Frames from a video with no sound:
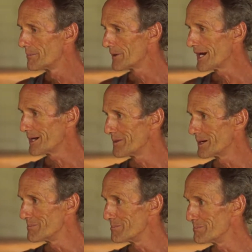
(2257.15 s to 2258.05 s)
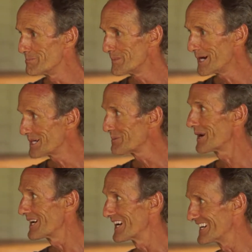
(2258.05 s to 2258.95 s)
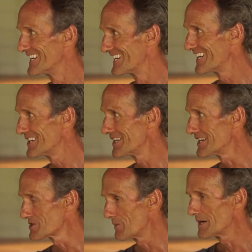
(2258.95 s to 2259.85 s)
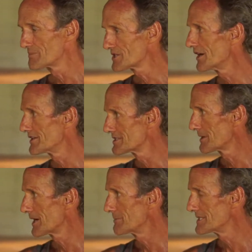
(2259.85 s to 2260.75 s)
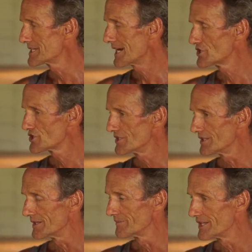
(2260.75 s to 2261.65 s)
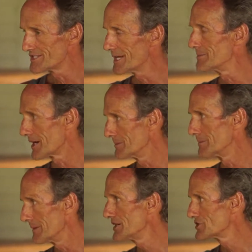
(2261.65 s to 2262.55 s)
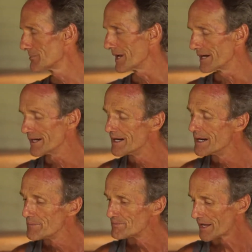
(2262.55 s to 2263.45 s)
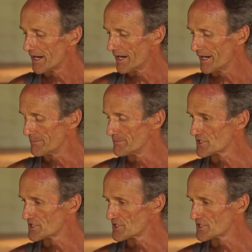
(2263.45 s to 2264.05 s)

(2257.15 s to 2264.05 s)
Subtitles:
but I'm a minor player in this when I'm starting to become intentional until I become a major player.